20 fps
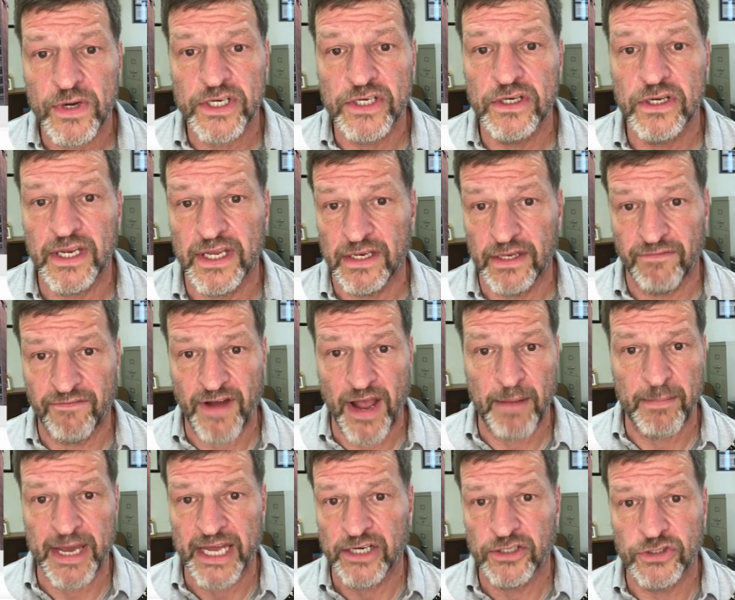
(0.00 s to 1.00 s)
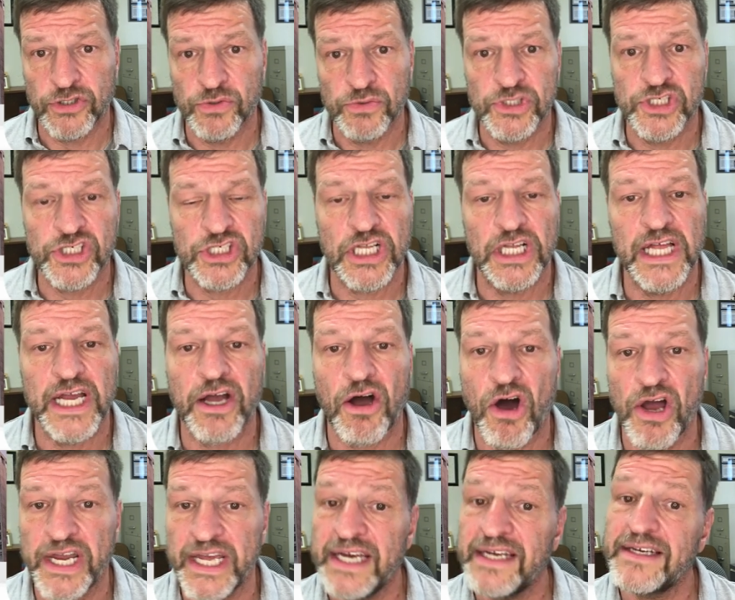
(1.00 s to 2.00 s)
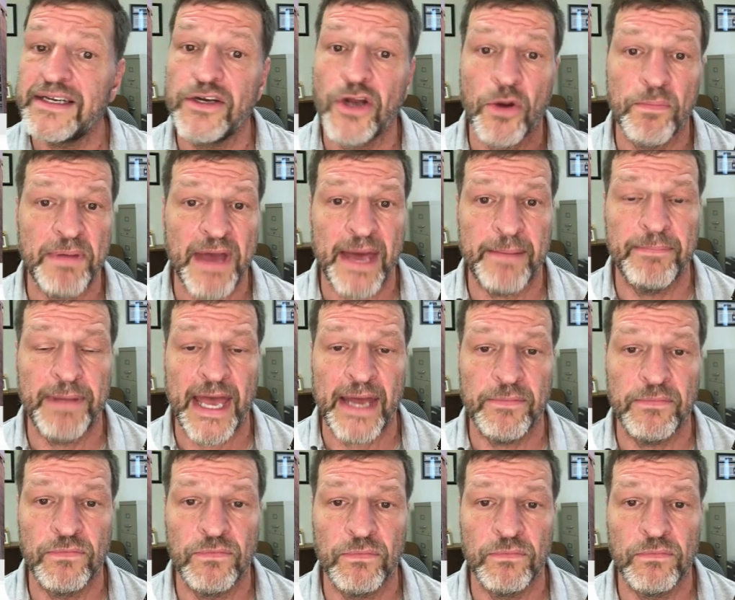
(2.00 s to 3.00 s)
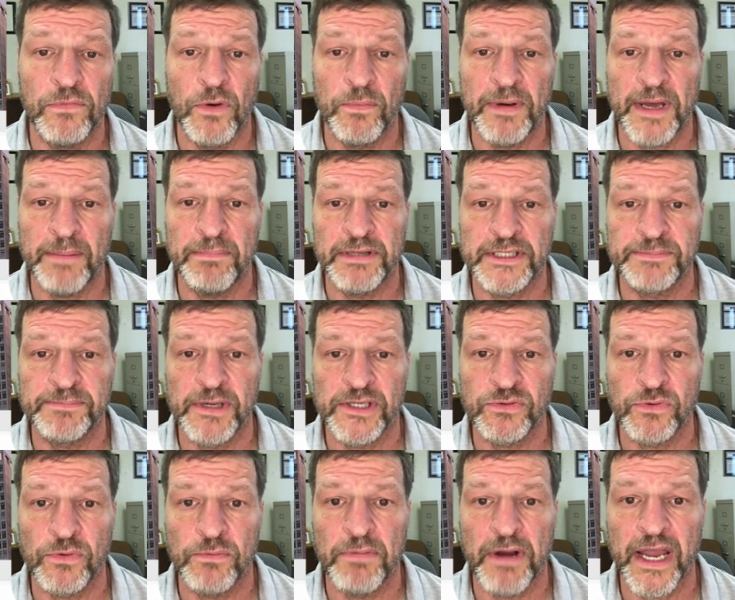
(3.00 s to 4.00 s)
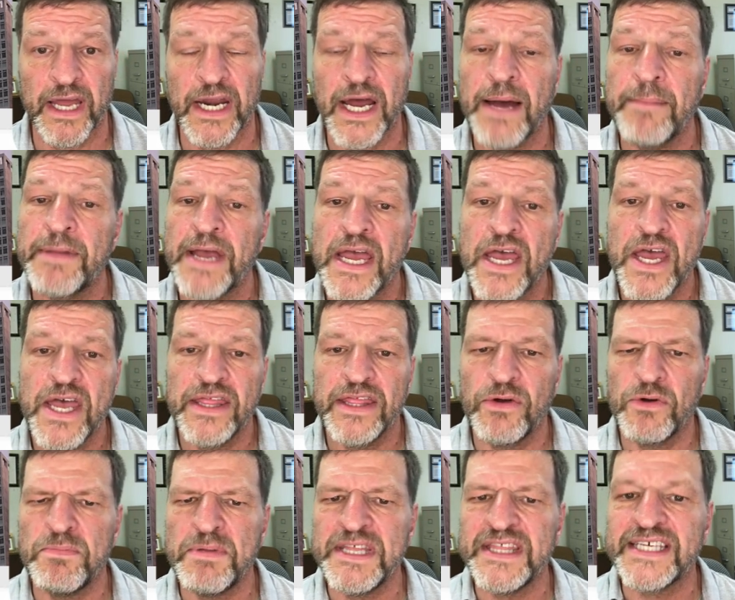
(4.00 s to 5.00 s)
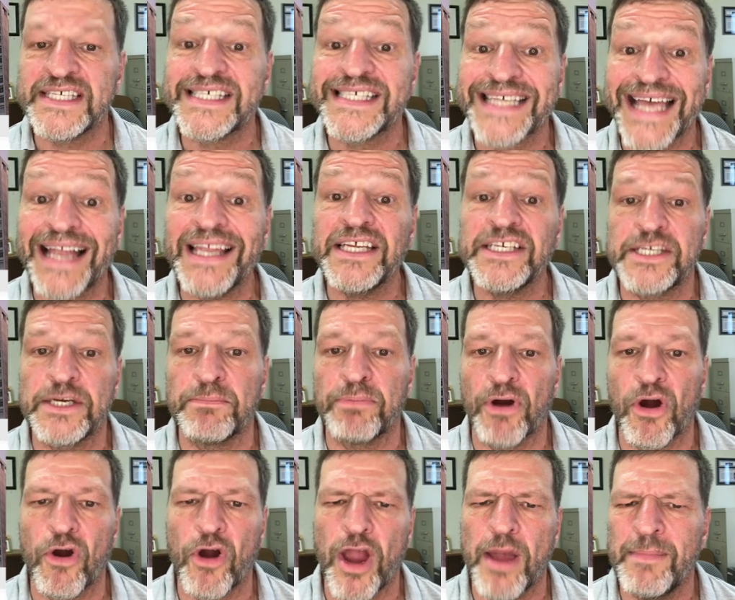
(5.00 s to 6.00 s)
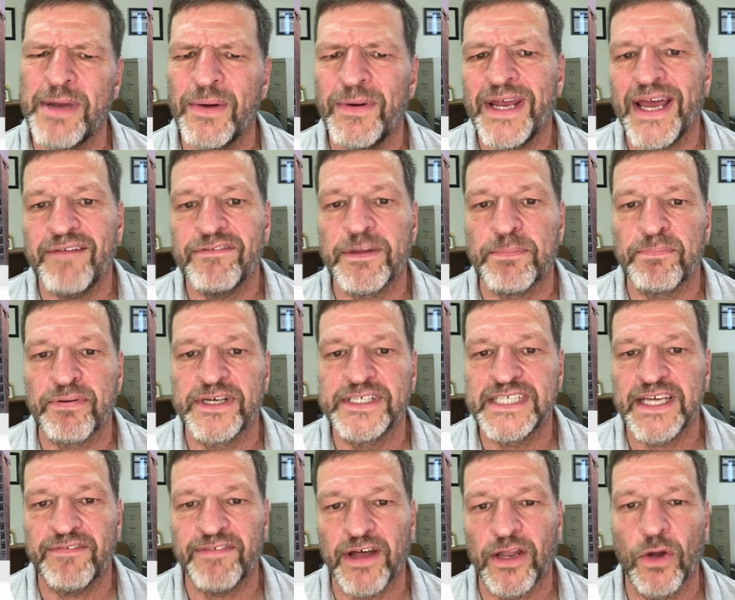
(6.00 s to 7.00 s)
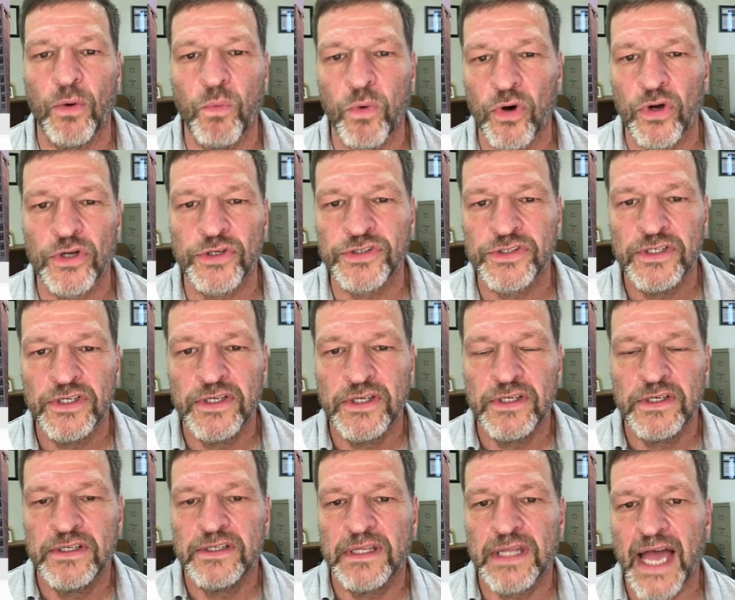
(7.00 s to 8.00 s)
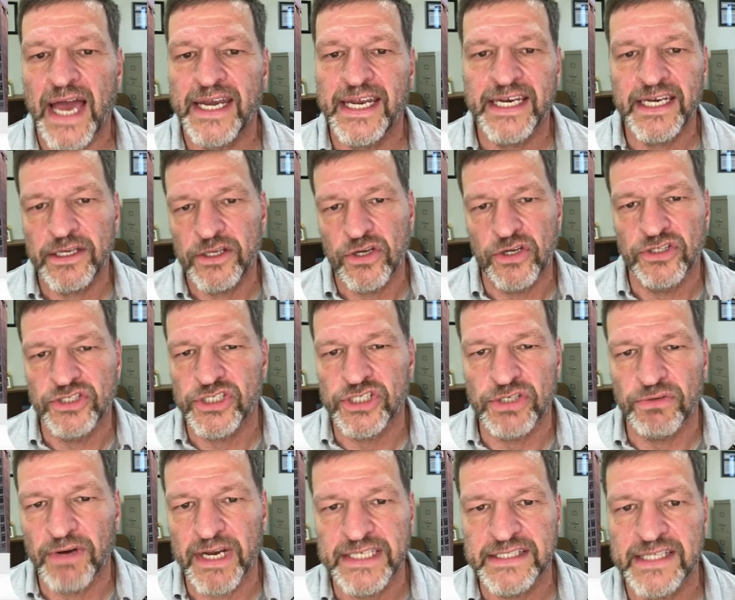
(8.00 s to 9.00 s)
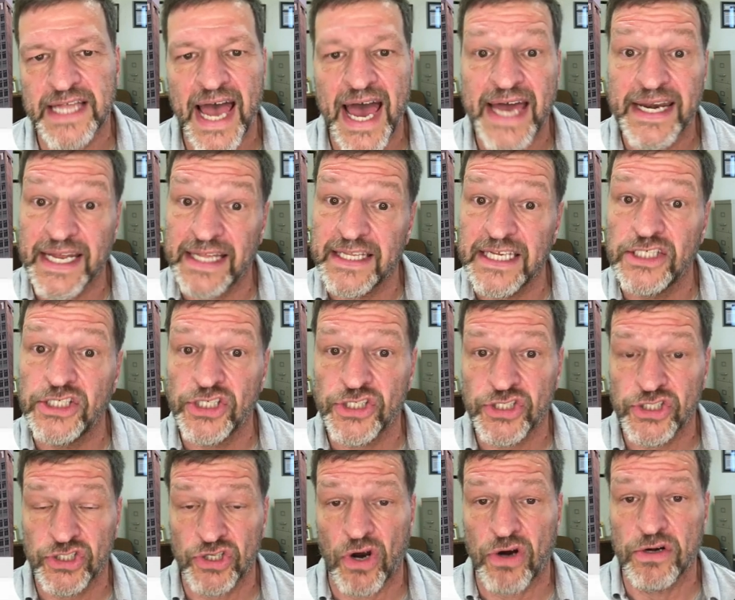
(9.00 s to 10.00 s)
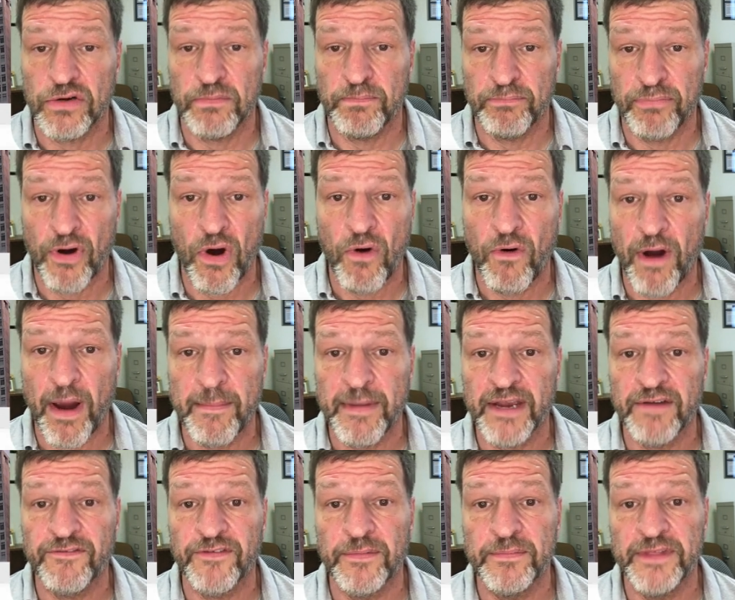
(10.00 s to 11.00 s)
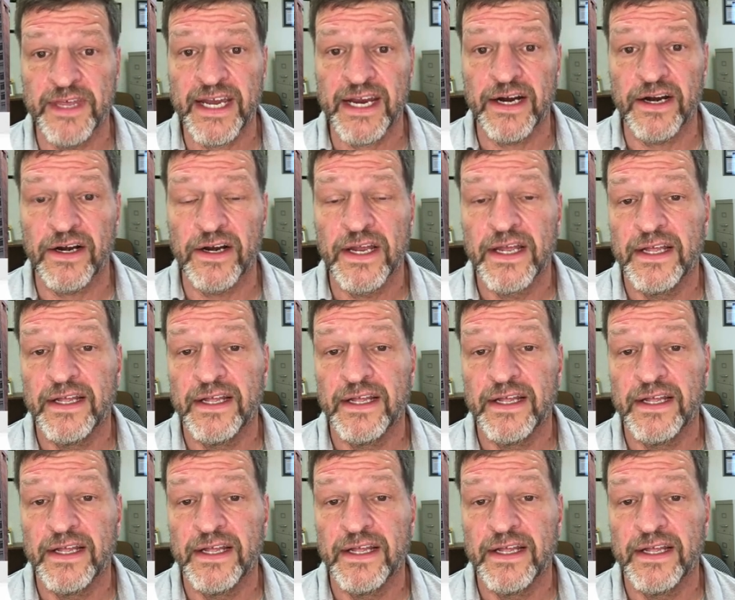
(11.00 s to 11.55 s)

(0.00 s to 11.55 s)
And in the file manager, you would just click on it. Notepad++ would bring it up. There would be the skeleton program. It would have the printf hello world line in it. You could just erase that and then just start programming from there.